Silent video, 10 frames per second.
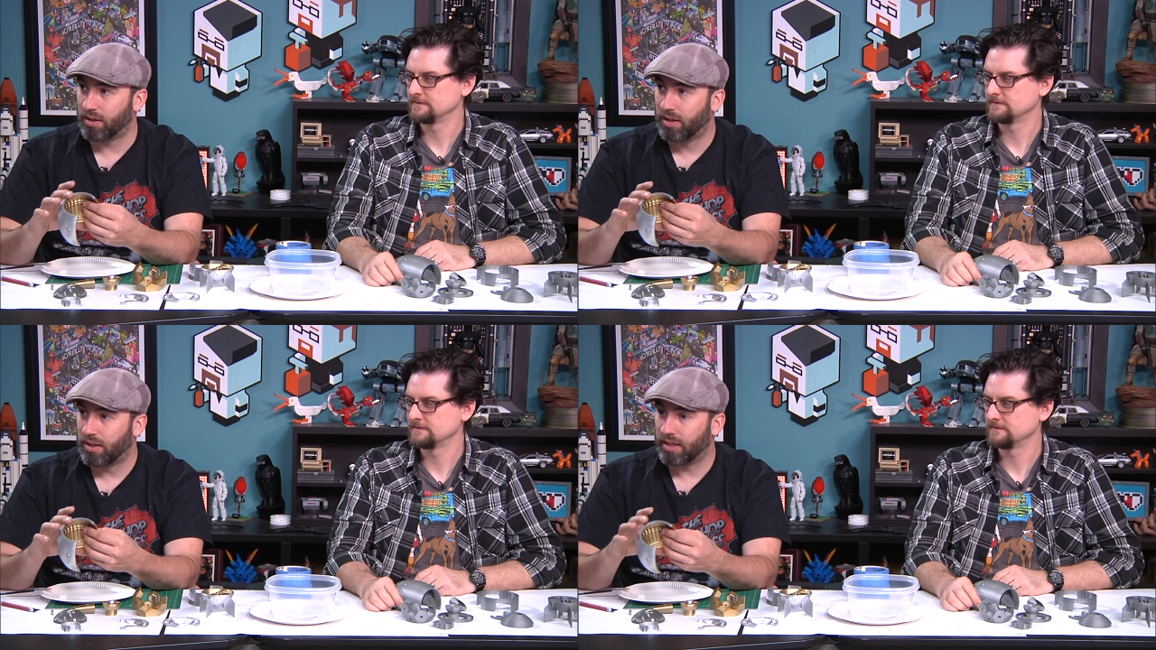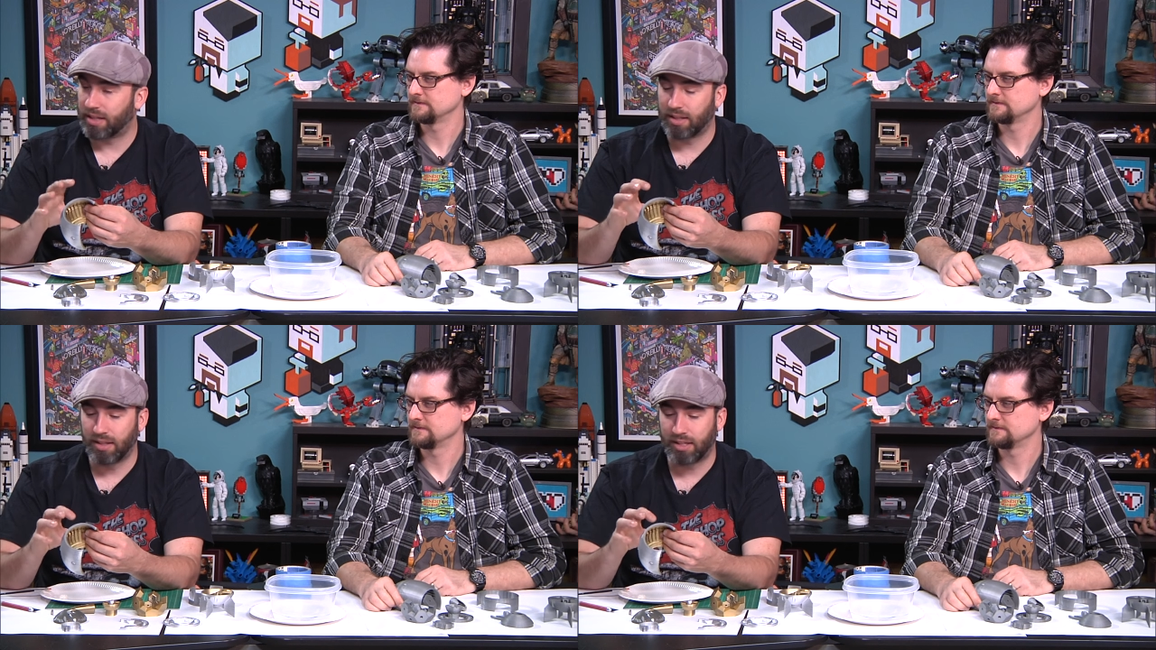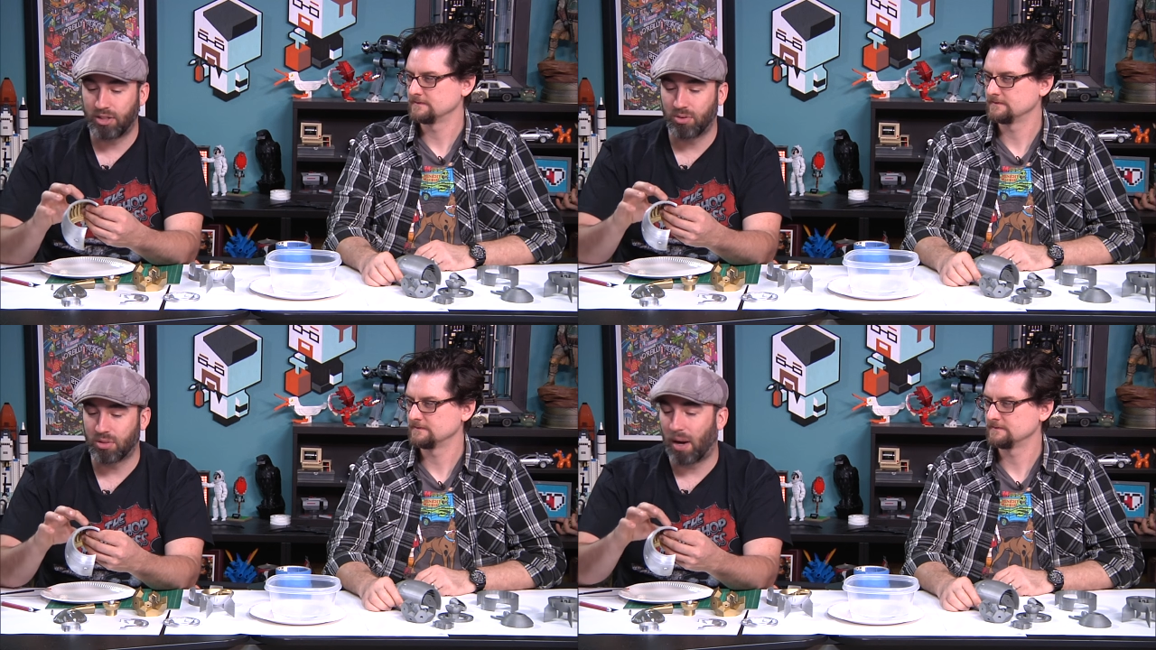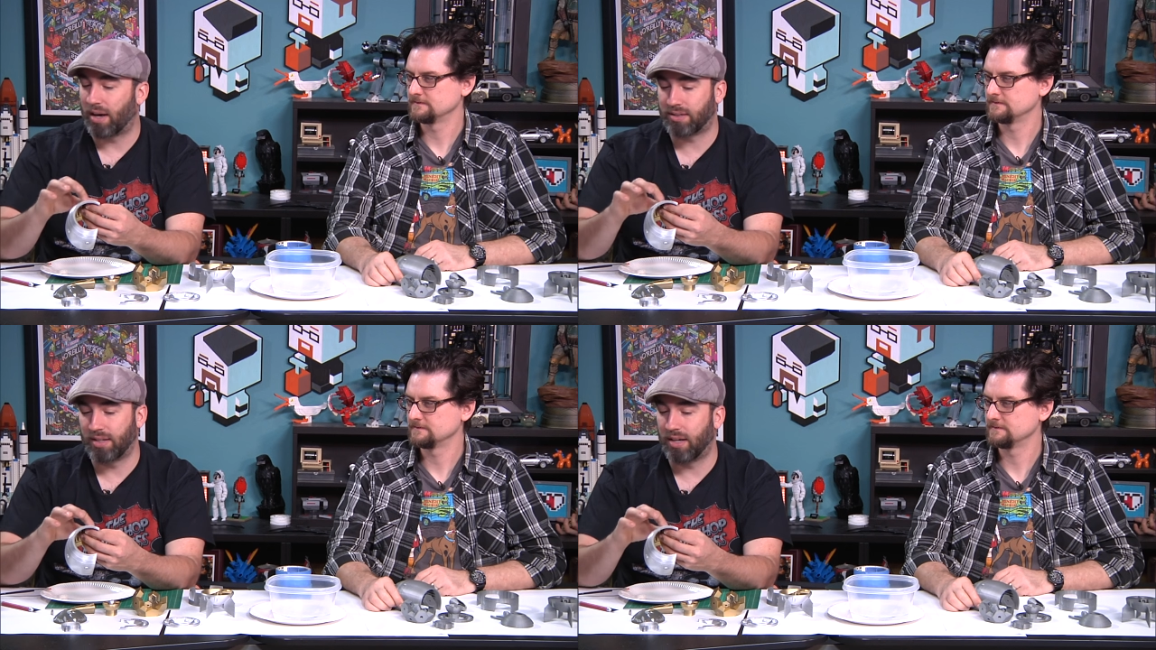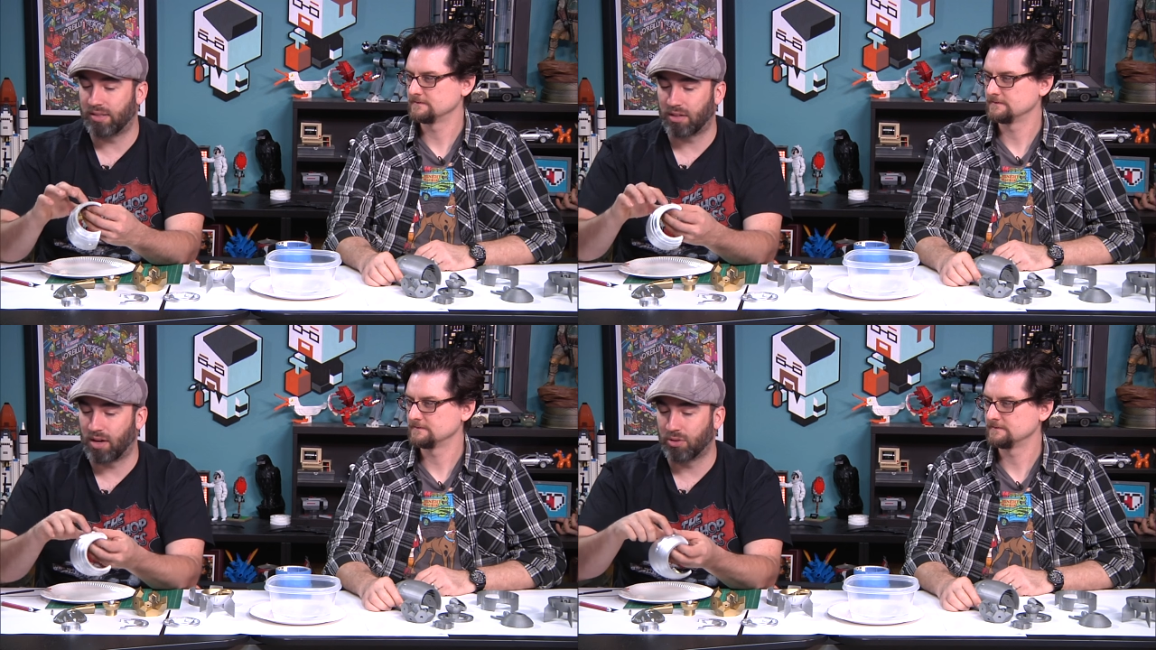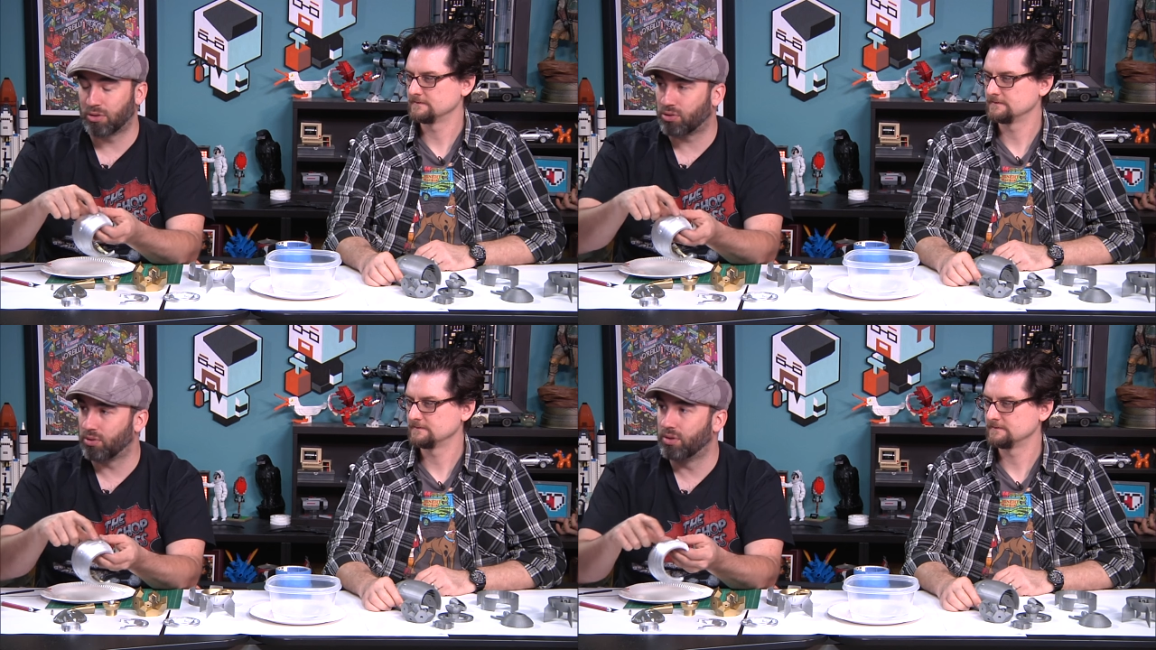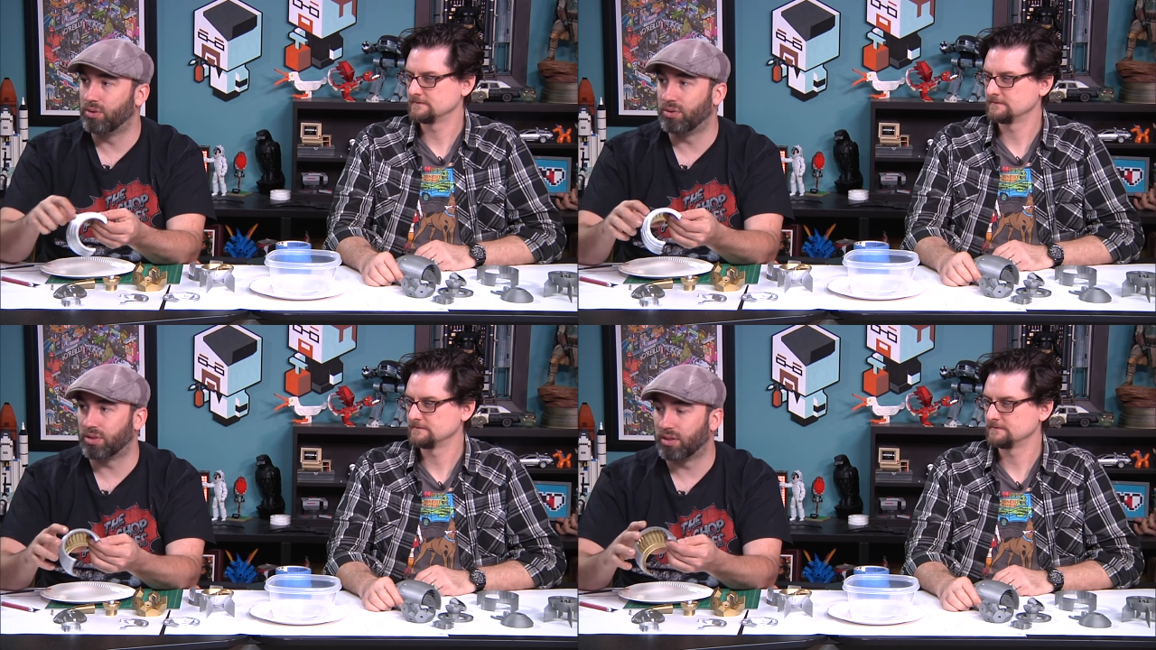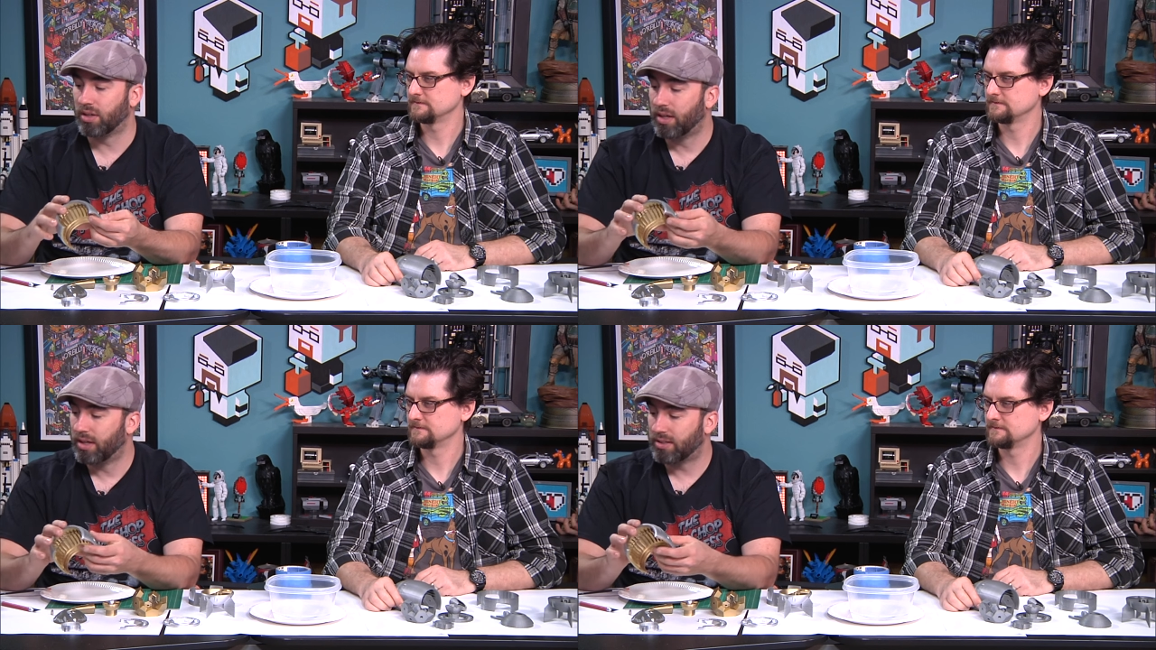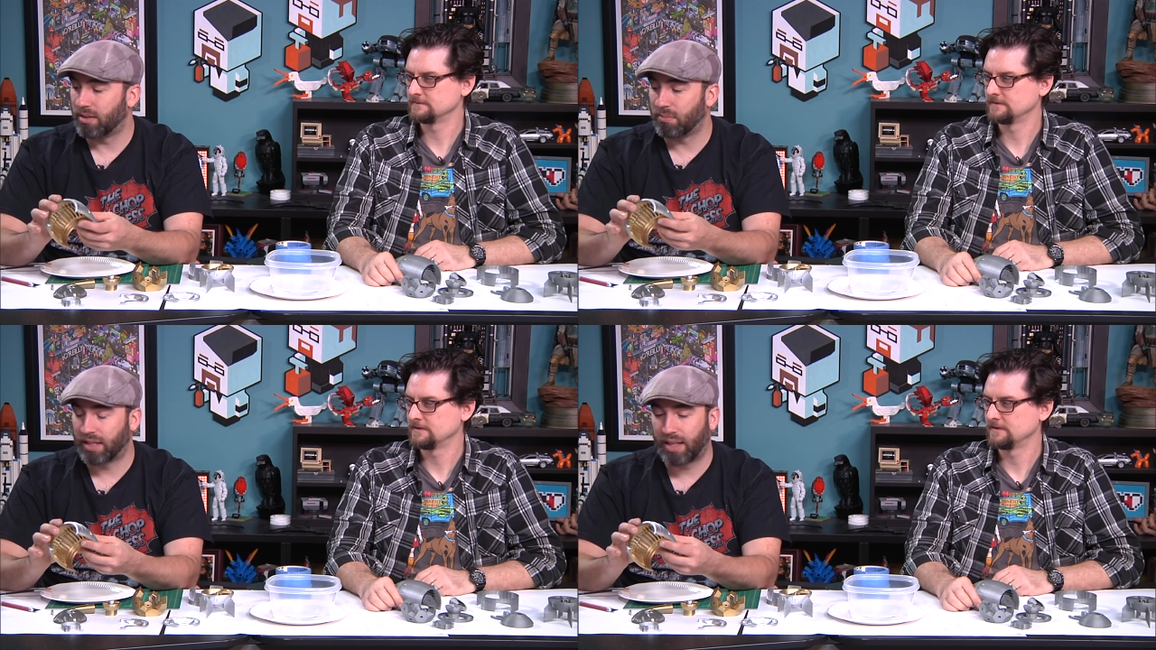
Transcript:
Speaker 1: Mm. Like like do some oxidizing around the screws or something like